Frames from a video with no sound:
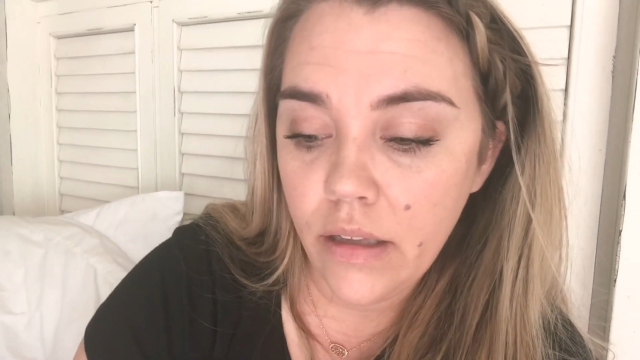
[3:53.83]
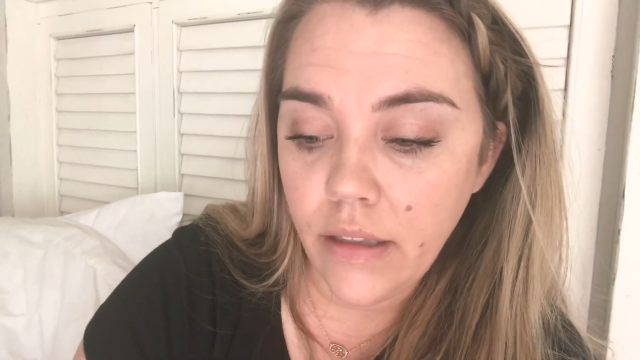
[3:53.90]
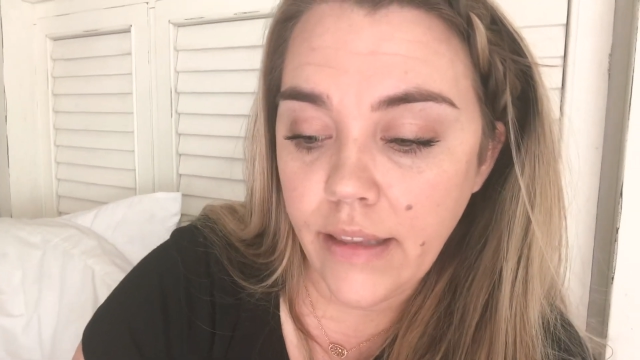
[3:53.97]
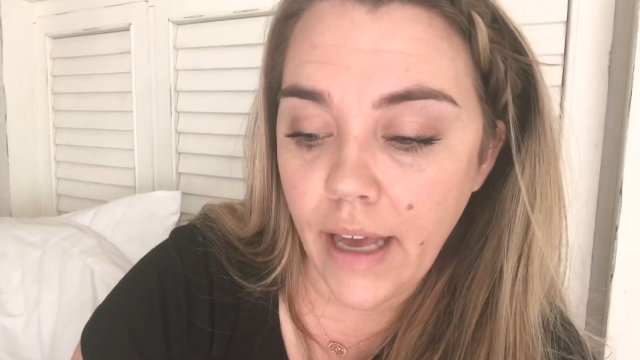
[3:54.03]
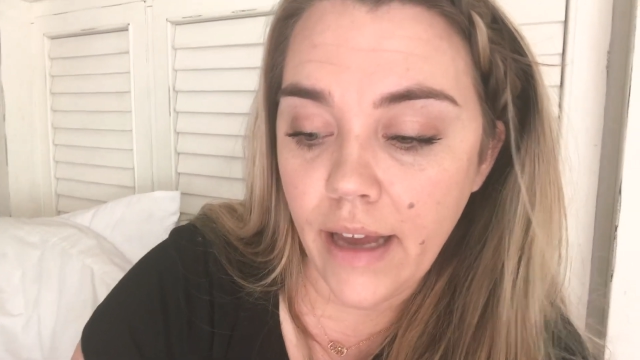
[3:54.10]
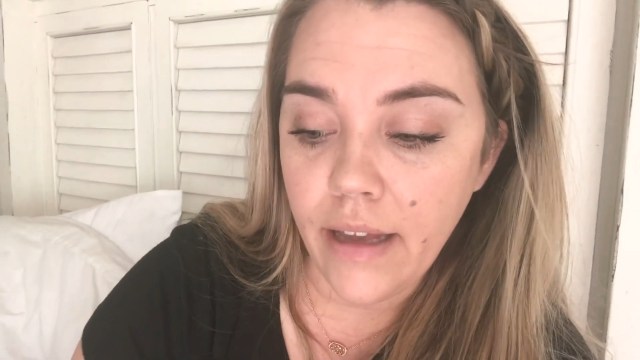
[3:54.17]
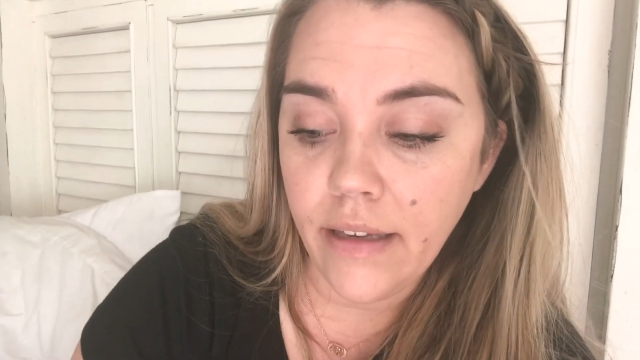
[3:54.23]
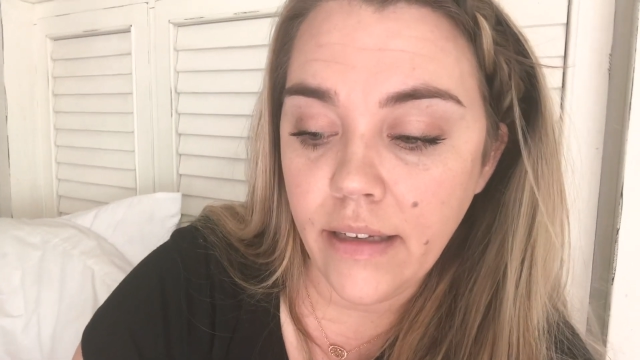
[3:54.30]

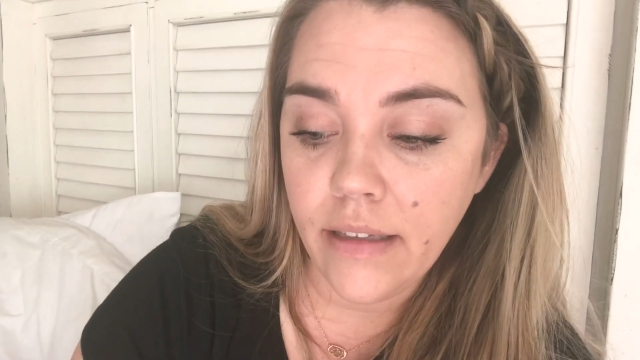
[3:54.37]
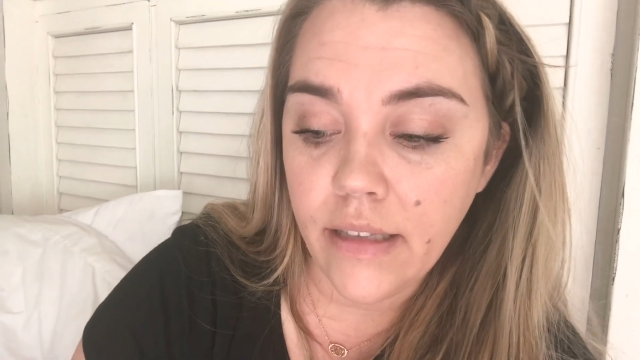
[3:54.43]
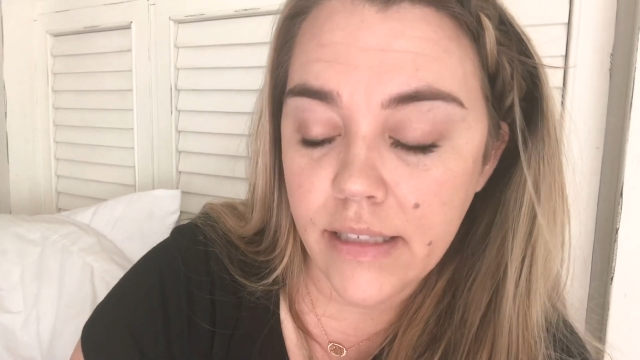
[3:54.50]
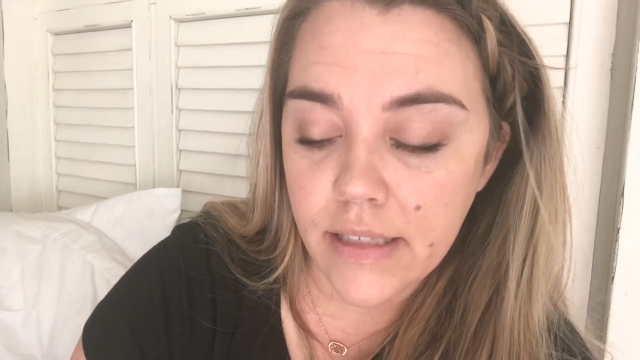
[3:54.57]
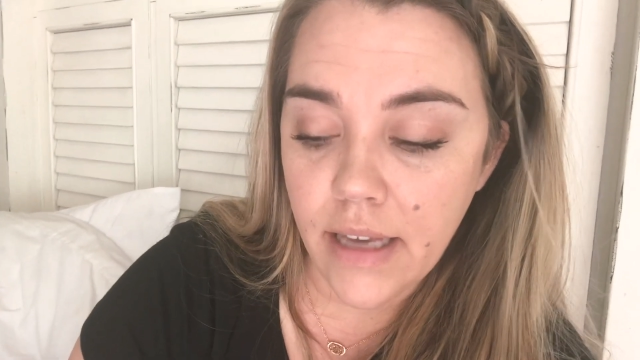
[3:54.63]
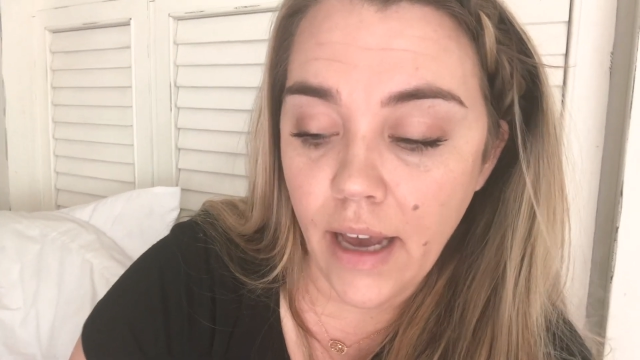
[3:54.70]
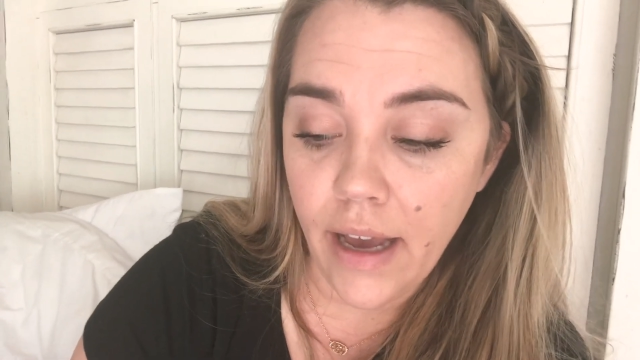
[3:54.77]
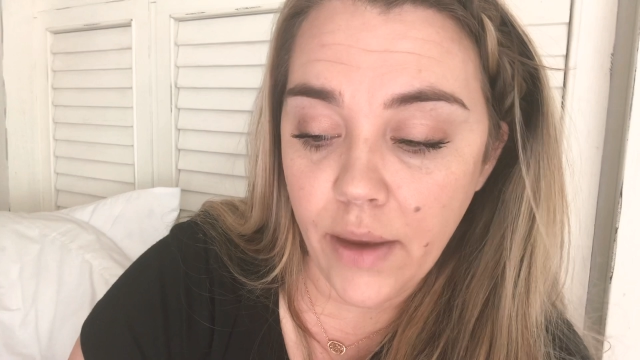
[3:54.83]
that this
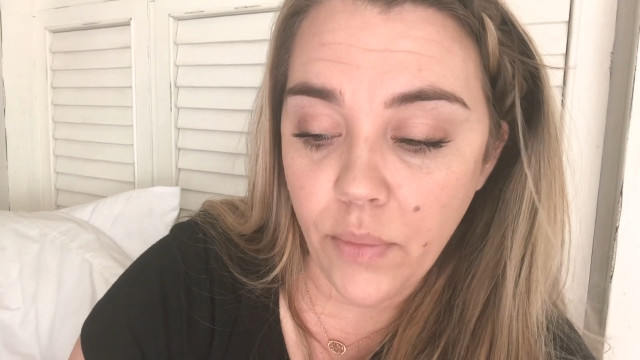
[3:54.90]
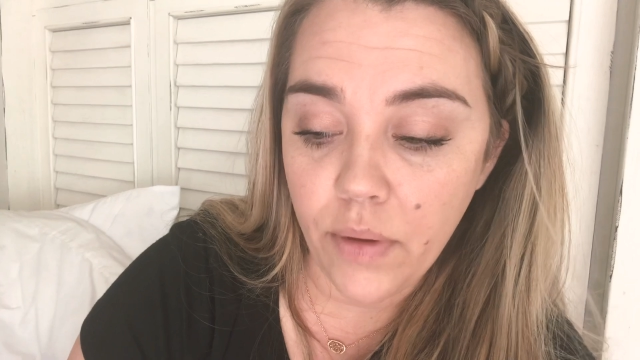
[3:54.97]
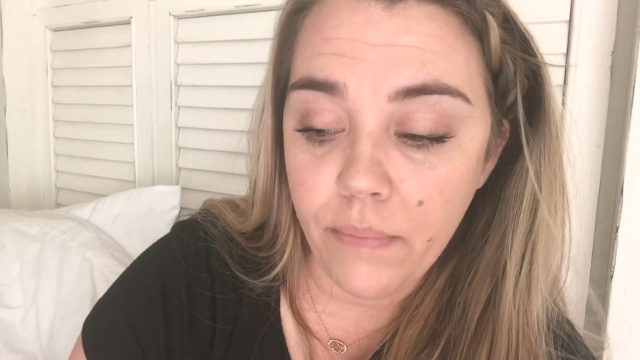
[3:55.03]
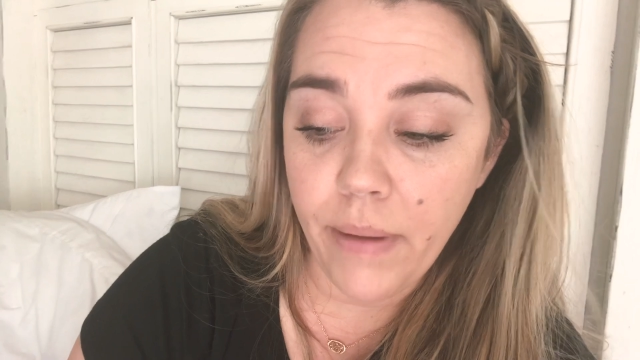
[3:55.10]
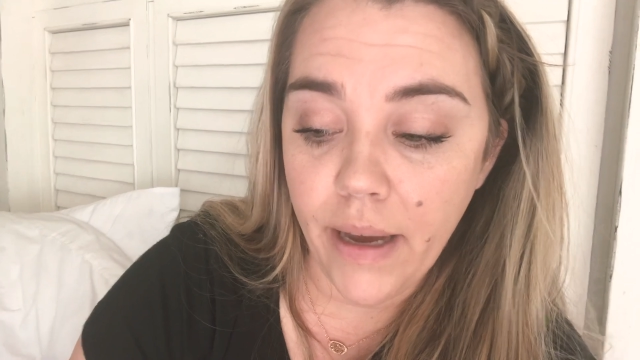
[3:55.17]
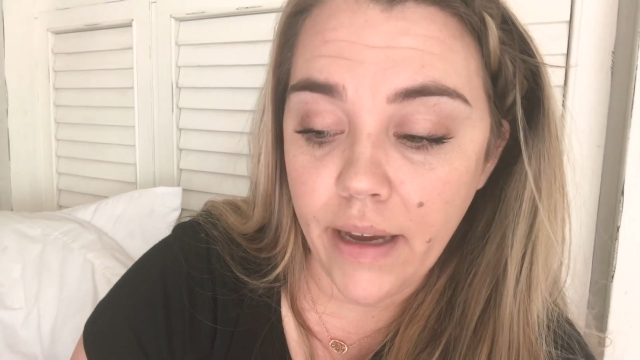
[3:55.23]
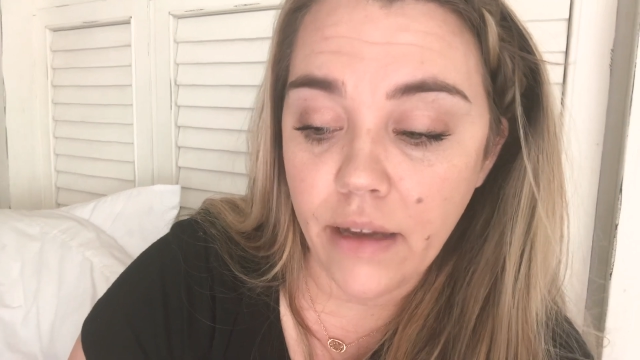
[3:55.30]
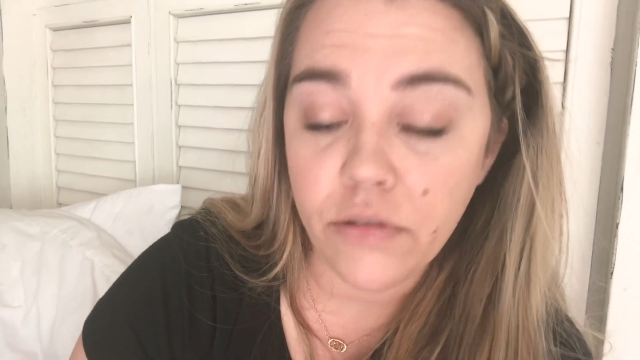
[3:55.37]
guy went
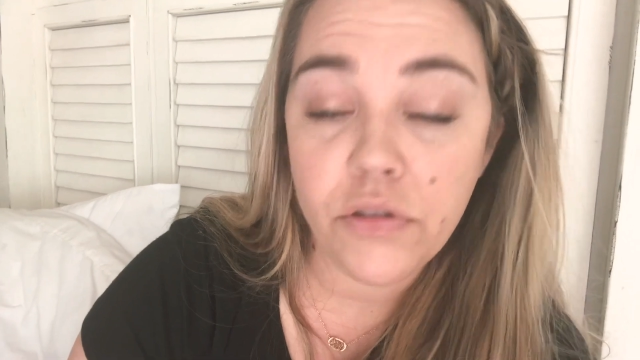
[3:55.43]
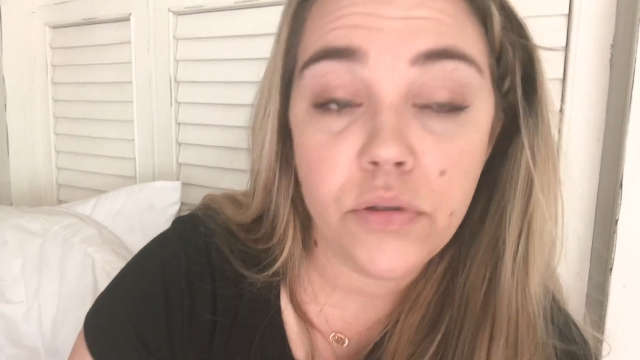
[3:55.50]
back out